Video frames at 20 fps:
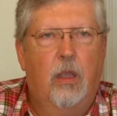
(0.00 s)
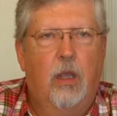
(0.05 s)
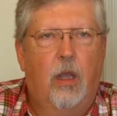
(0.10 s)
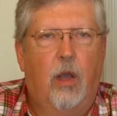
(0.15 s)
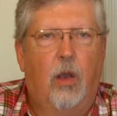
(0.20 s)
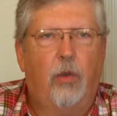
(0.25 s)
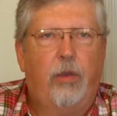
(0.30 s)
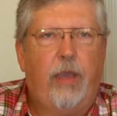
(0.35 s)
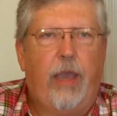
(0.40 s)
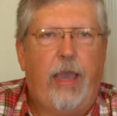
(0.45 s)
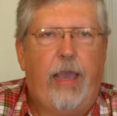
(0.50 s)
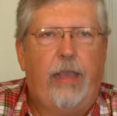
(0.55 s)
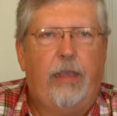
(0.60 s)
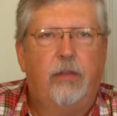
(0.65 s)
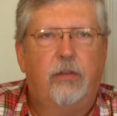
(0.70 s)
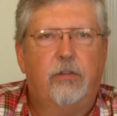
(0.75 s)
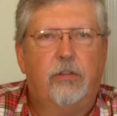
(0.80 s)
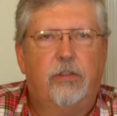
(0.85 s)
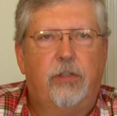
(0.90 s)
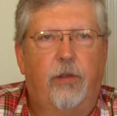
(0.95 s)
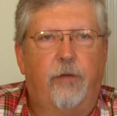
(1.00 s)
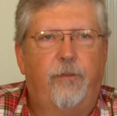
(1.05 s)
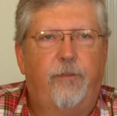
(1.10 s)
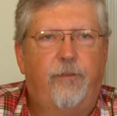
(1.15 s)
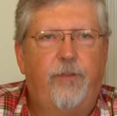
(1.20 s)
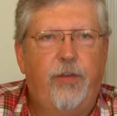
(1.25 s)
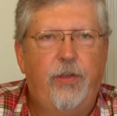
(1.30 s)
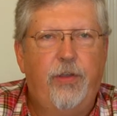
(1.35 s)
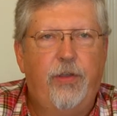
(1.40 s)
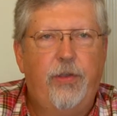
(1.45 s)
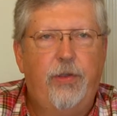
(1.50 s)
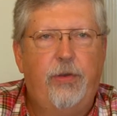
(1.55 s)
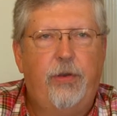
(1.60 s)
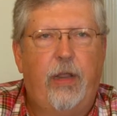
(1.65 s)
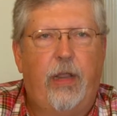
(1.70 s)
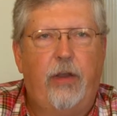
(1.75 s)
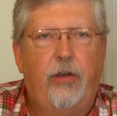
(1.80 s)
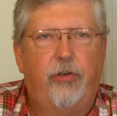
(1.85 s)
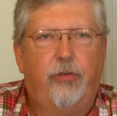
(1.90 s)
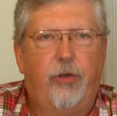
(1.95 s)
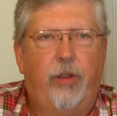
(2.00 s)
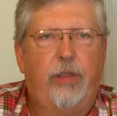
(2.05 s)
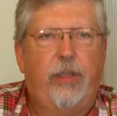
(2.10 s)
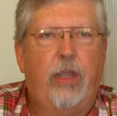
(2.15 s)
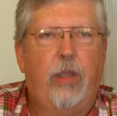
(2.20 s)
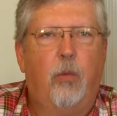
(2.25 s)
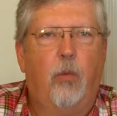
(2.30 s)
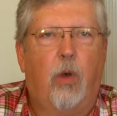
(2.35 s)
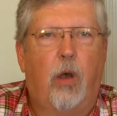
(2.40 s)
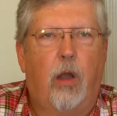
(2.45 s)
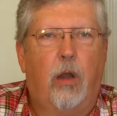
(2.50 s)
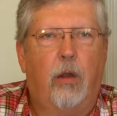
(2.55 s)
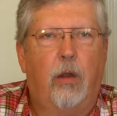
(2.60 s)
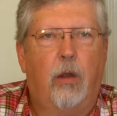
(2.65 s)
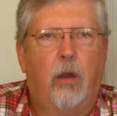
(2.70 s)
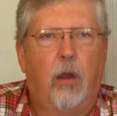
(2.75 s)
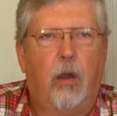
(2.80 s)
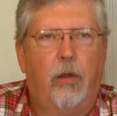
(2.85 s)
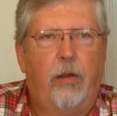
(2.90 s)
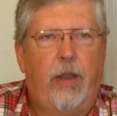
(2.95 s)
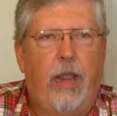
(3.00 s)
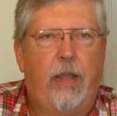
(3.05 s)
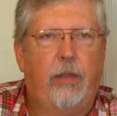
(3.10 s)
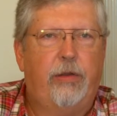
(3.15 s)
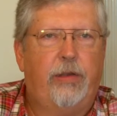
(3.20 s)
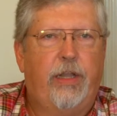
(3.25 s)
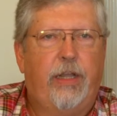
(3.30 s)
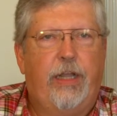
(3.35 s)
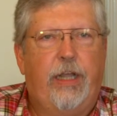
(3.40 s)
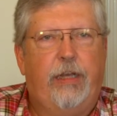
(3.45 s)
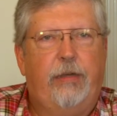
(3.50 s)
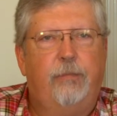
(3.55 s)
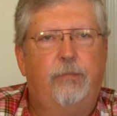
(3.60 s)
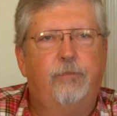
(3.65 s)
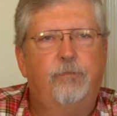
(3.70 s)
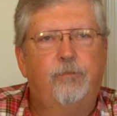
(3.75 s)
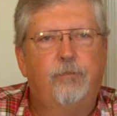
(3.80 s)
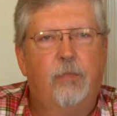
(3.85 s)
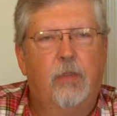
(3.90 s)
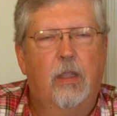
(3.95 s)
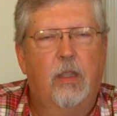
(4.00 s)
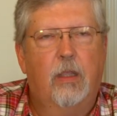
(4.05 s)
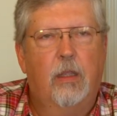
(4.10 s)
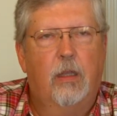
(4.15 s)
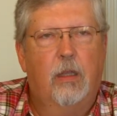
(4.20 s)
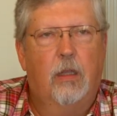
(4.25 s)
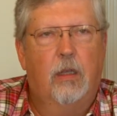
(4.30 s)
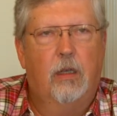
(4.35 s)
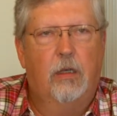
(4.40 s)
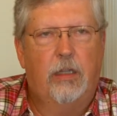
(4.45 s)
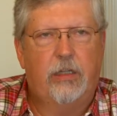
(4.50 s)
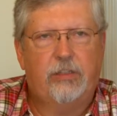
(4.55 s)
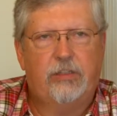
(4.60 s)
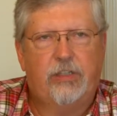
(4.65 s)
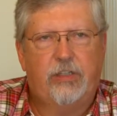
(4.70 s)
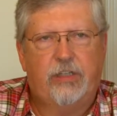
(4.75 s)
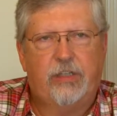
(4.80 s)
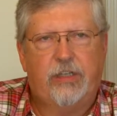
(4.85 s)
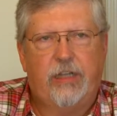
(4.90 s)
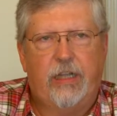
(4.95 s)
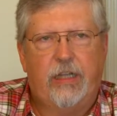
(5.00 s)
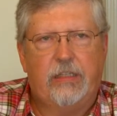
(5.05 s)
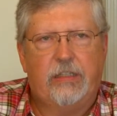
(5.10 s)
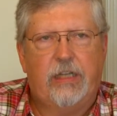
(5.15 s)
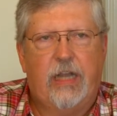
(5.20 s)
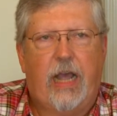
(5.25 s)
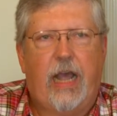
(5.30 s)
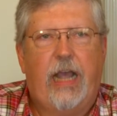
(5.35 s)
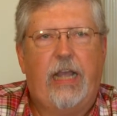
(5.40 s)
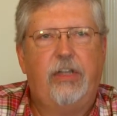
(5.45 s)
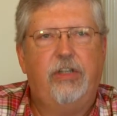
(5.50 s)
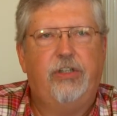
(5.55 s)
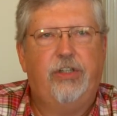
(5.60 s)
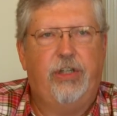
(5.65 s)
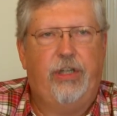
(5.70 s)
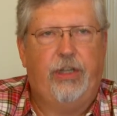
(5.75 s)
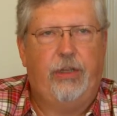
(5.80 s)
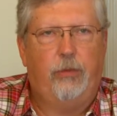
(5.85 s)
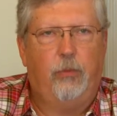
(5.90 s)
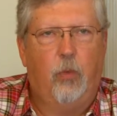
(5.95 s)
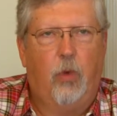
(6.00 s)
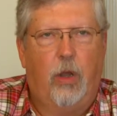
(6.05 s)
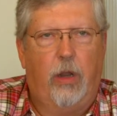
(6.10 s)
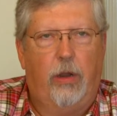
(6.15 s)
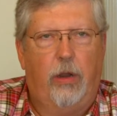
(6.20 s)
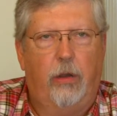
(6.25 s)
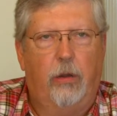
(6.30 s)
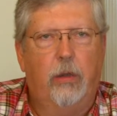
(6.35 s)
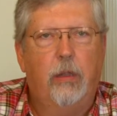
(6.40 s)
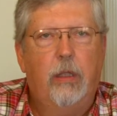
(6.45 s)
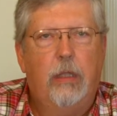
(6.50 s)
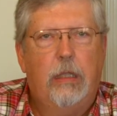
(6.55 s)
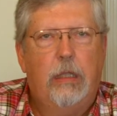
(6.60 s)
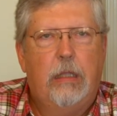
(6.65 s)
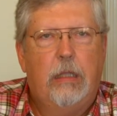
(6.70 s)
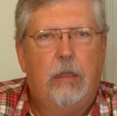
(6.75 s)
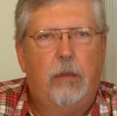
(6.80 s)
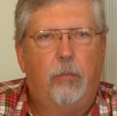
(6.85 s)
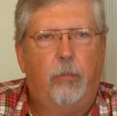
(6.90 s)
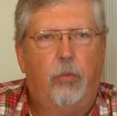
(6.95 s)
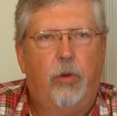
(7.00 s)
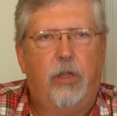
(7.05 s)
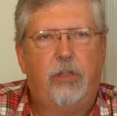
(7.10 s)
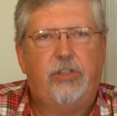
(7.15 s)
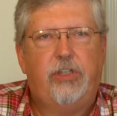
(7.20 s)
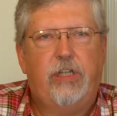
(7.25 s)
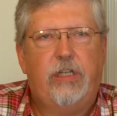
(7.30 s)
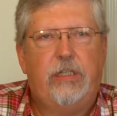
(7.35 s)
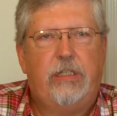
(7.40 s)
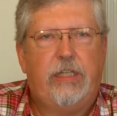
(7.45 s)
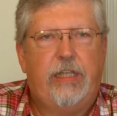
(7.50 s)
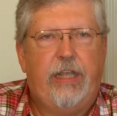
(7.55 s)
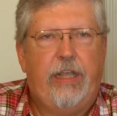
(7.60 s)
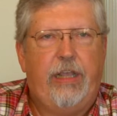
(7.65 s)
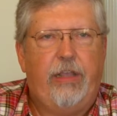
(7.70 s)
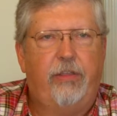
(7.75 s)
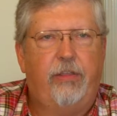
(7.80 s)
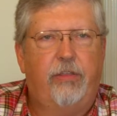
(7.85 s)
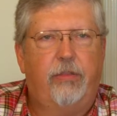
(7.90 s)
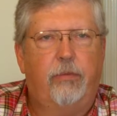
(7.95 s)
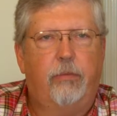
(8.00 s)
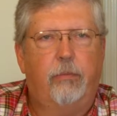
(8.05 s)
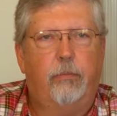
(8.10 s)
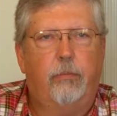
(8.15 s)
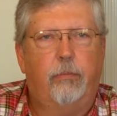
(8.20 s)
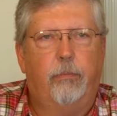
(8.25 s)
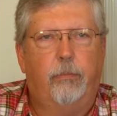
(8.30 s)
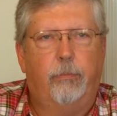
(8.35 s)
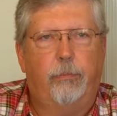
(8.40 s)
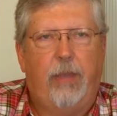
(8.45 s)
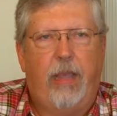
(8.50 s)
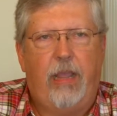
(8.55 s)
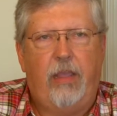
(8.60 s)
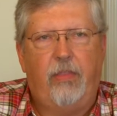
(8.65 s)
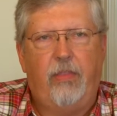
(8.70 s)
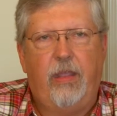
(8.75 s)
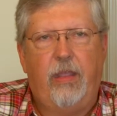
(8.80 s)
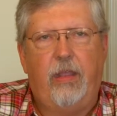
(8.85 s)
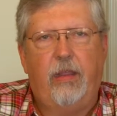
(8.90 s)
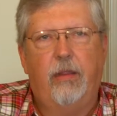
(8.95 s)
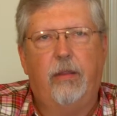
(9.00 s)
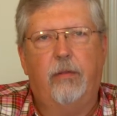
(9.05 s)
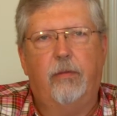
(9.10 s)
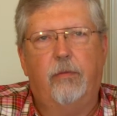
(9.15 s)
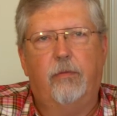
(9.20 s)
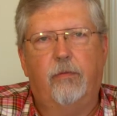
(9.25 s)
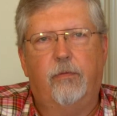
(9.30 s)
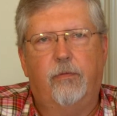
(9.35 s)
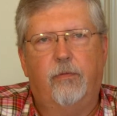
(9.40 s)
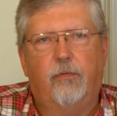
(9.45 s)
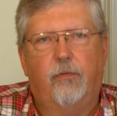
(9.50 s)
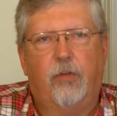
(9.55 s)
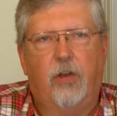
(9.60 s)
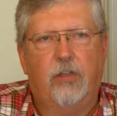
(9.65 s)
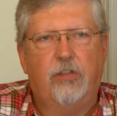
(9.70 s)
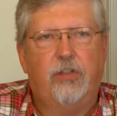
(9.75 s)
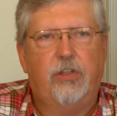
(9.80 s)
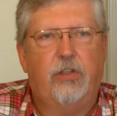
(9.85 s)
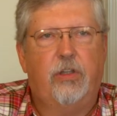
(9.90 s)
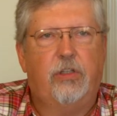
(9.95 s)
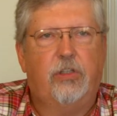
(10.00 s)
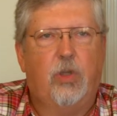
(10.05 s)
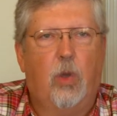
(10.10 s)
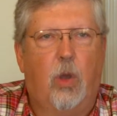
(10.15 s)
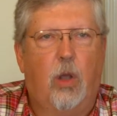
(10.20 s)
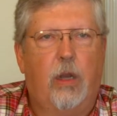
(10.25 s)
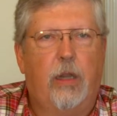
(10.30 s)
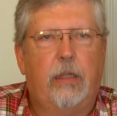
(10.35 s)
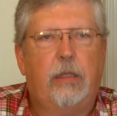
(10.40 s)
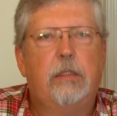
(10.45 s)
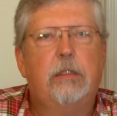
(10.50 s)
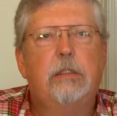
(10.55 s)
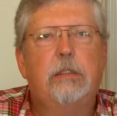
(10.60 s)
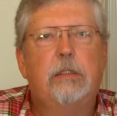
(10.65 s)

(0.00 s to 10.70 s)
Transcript: Okay, so food and drinking water are now done. Let's discuss hygiene water. Brushing teeth, bathing, flushing the toilet.